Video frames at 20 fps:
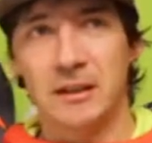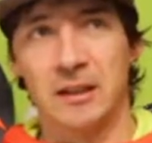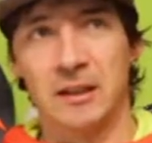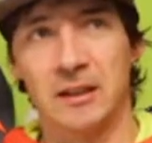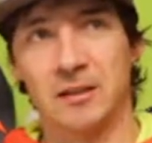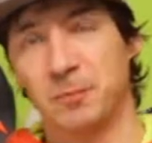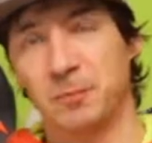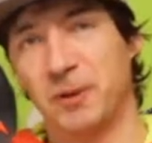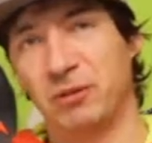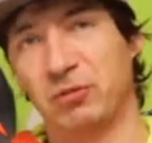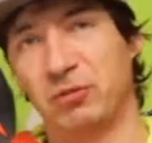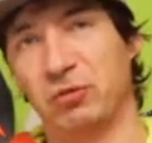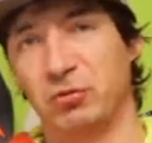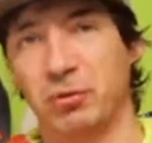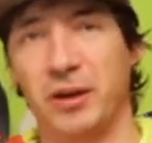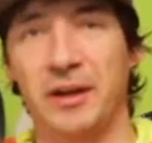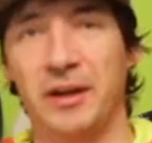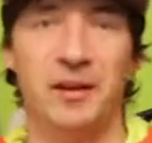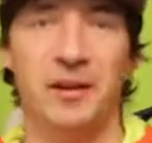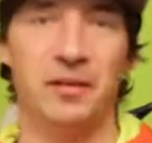a
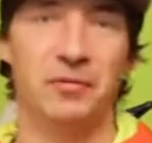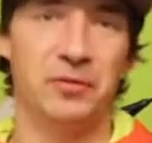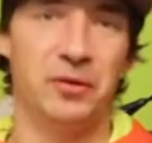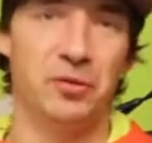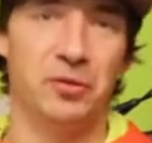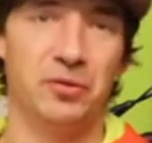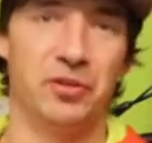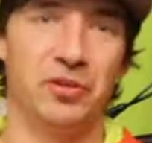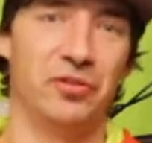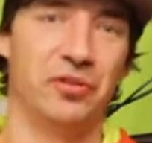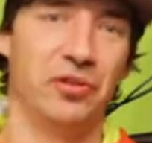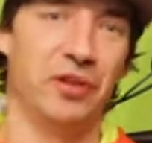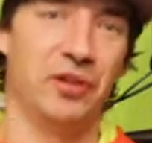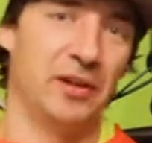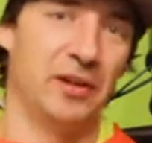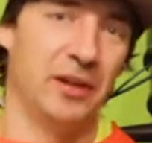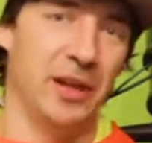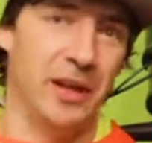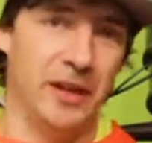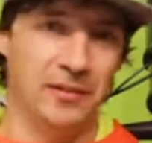special trend I've
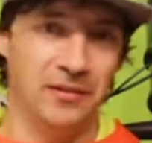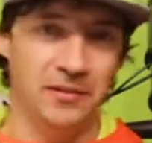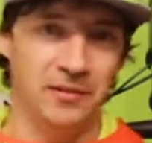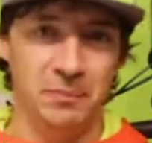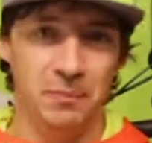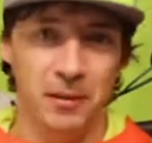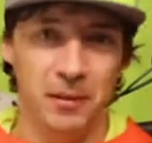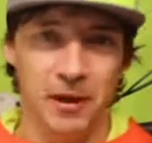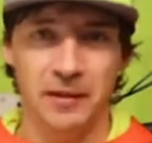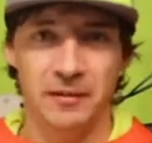noticed in AT